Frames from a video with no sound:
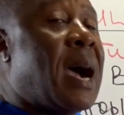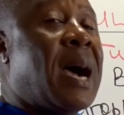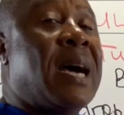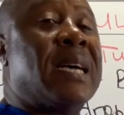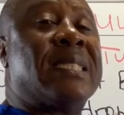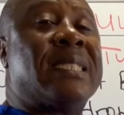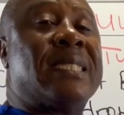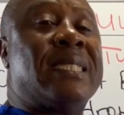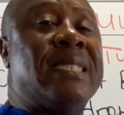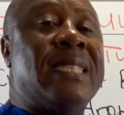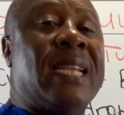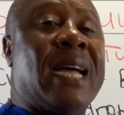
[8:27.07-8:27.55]

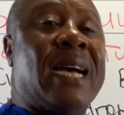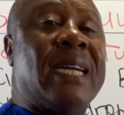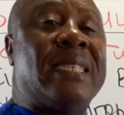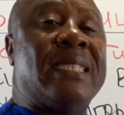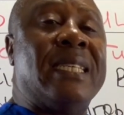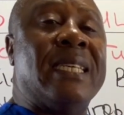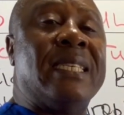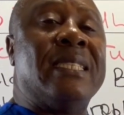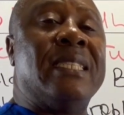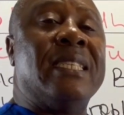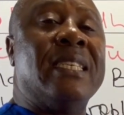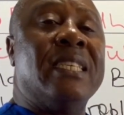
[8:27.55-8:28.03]
as
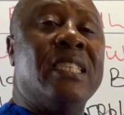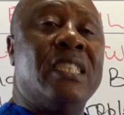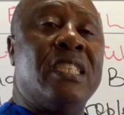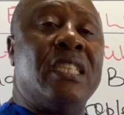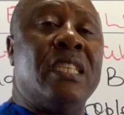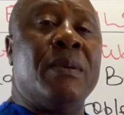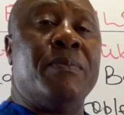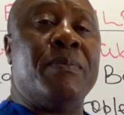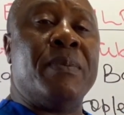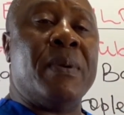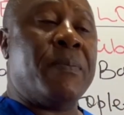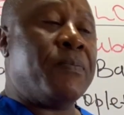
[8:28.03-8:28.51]
latent
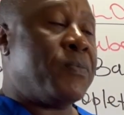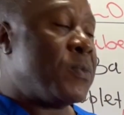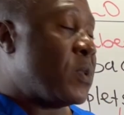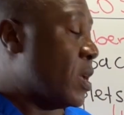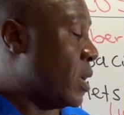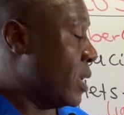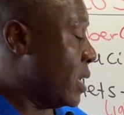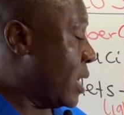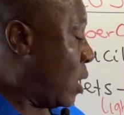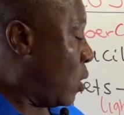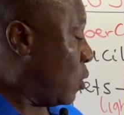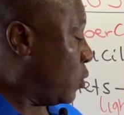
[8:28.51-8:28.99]
TB.
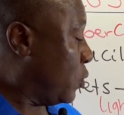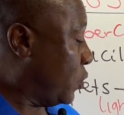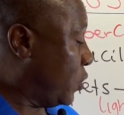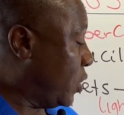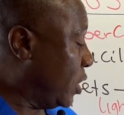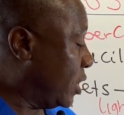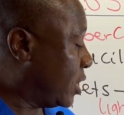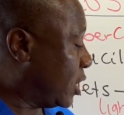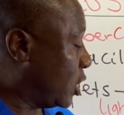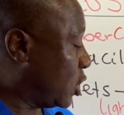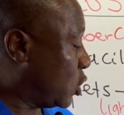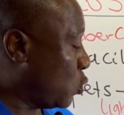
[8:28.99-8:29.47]
Now,
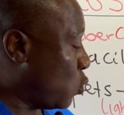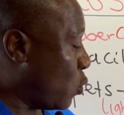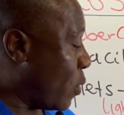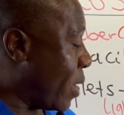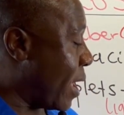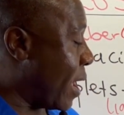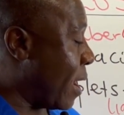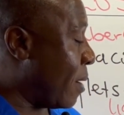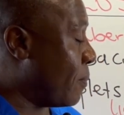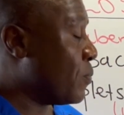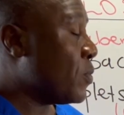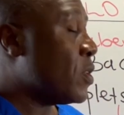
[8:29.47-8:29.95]
this is
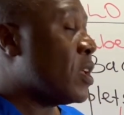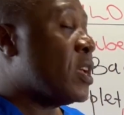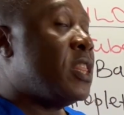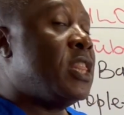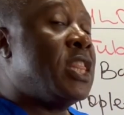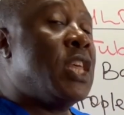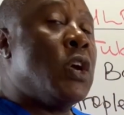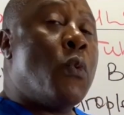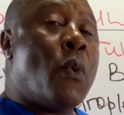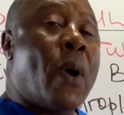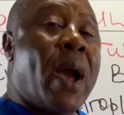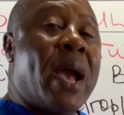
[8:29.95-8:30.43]
where the
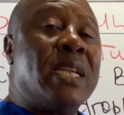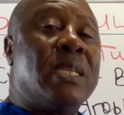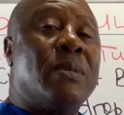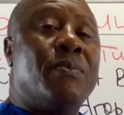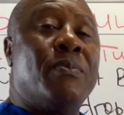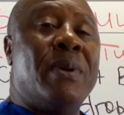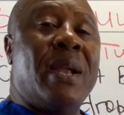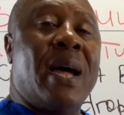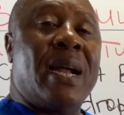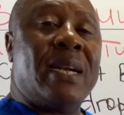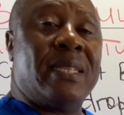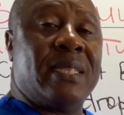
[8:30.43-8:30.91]
white
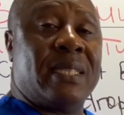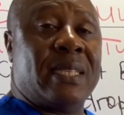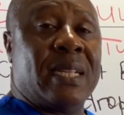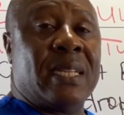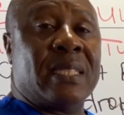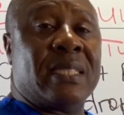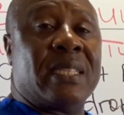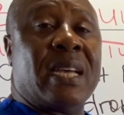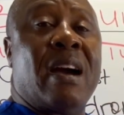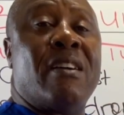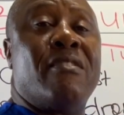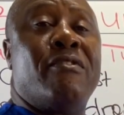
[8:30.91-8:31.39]
blood cells
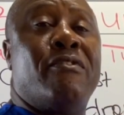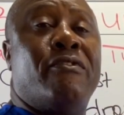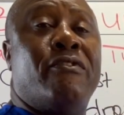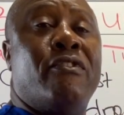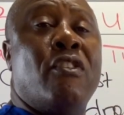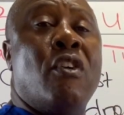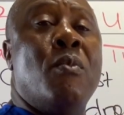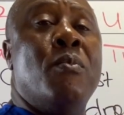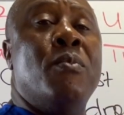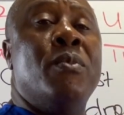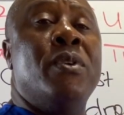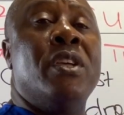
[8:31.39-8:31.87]
have
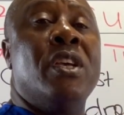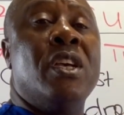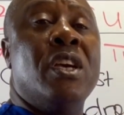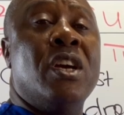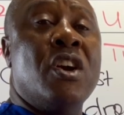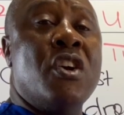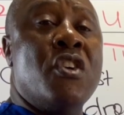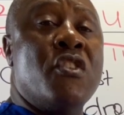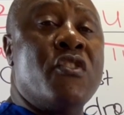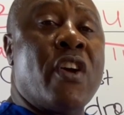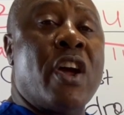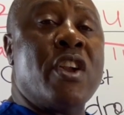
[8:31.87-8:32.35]
formed
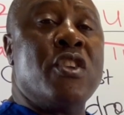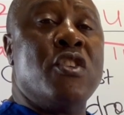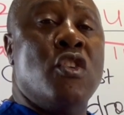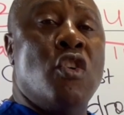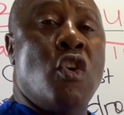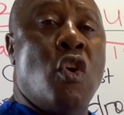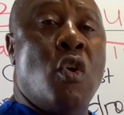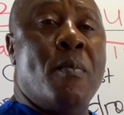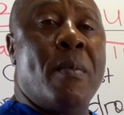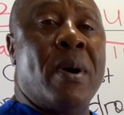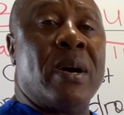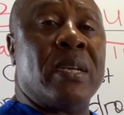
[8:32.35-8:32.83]

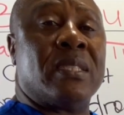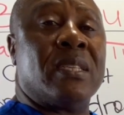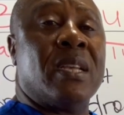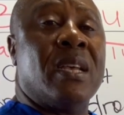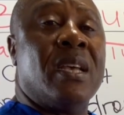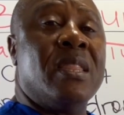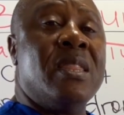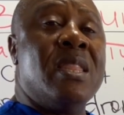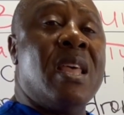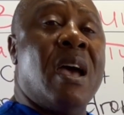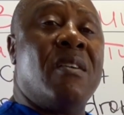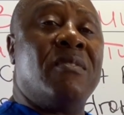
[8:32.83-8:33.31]
granulomas.
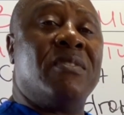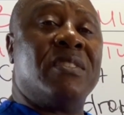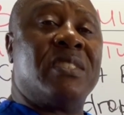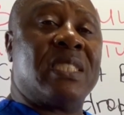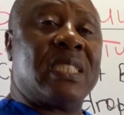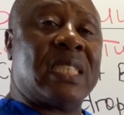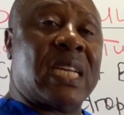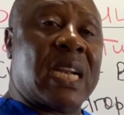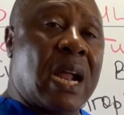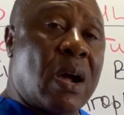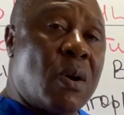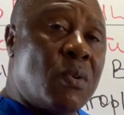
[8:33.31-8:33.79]
They have
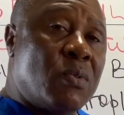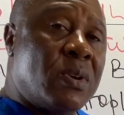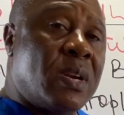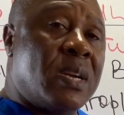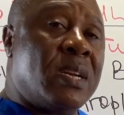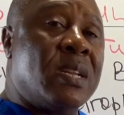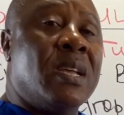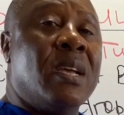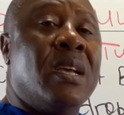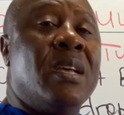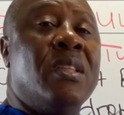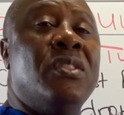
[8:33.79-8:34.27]

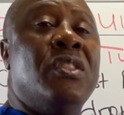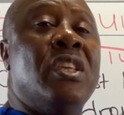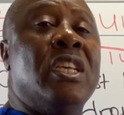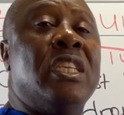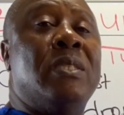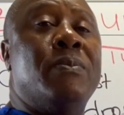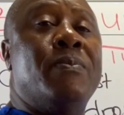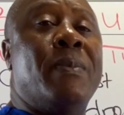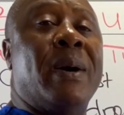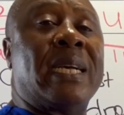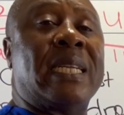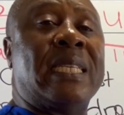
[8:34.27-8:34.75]
surrounded this
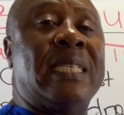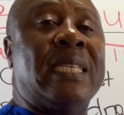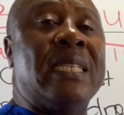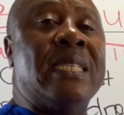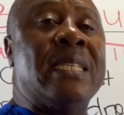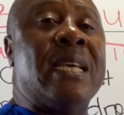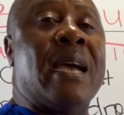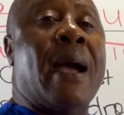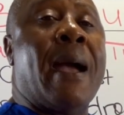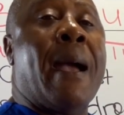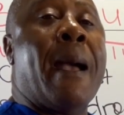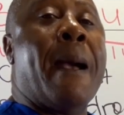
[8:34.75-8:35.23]

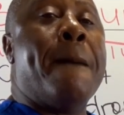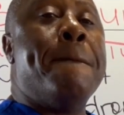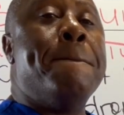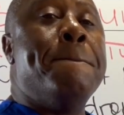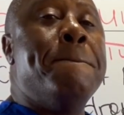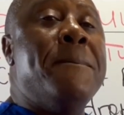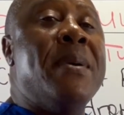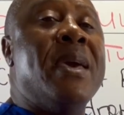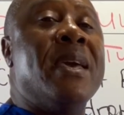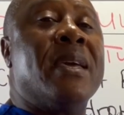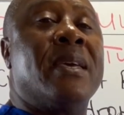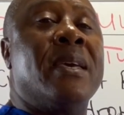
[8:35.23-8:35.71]
bacteria,
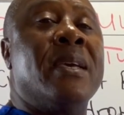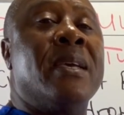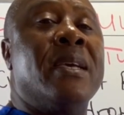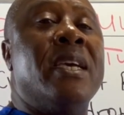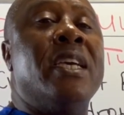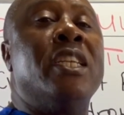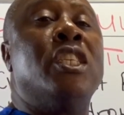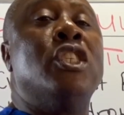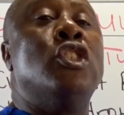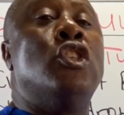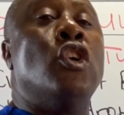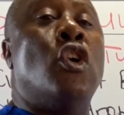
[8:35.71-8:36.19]
making
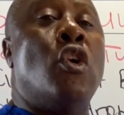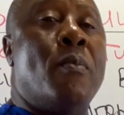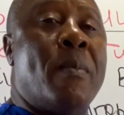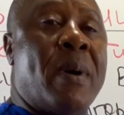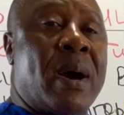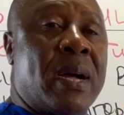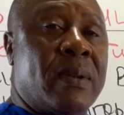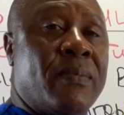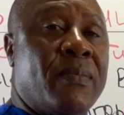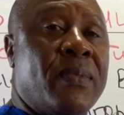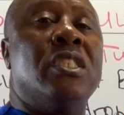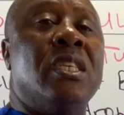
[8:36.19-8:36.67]
it
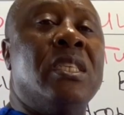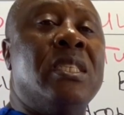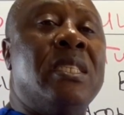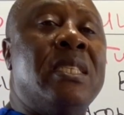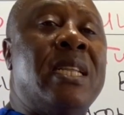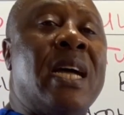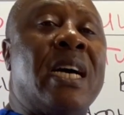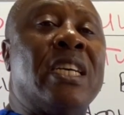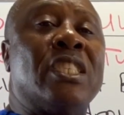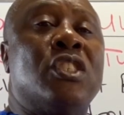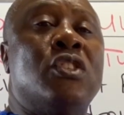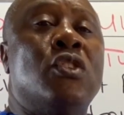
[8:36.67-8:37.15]
dormant. It
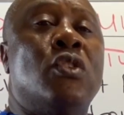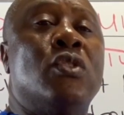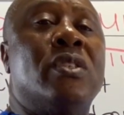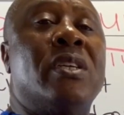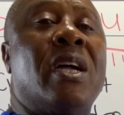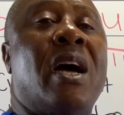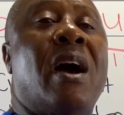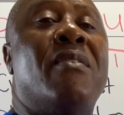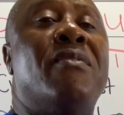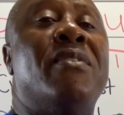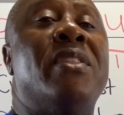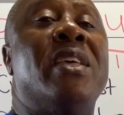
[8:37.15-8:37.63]
does not
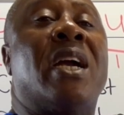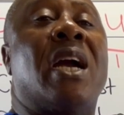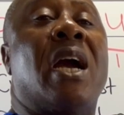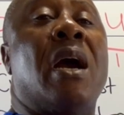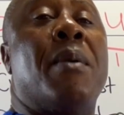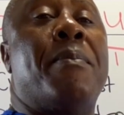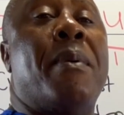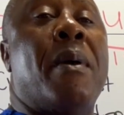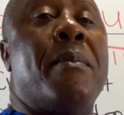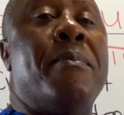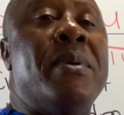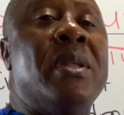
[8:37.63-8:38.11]
have the
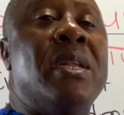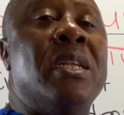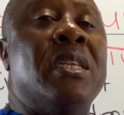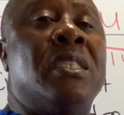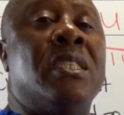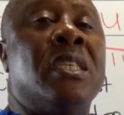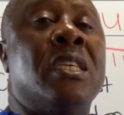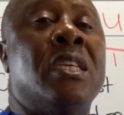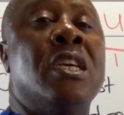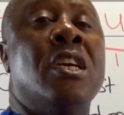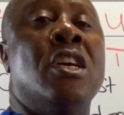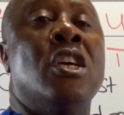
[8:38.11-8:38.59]

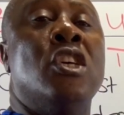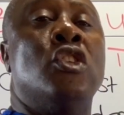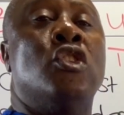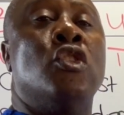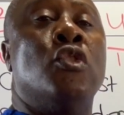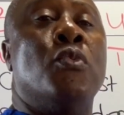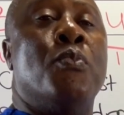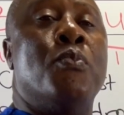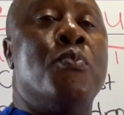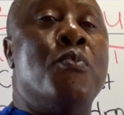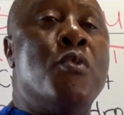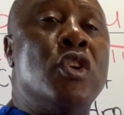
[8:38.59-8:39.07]
capability
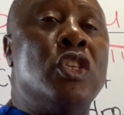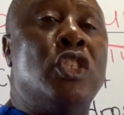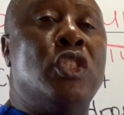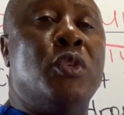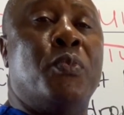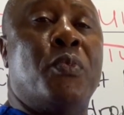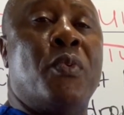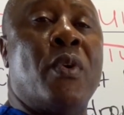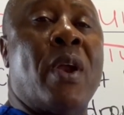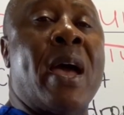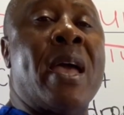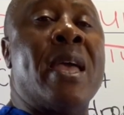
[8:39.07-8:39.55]
to
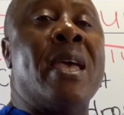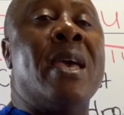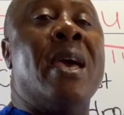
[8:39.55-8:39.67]
multiply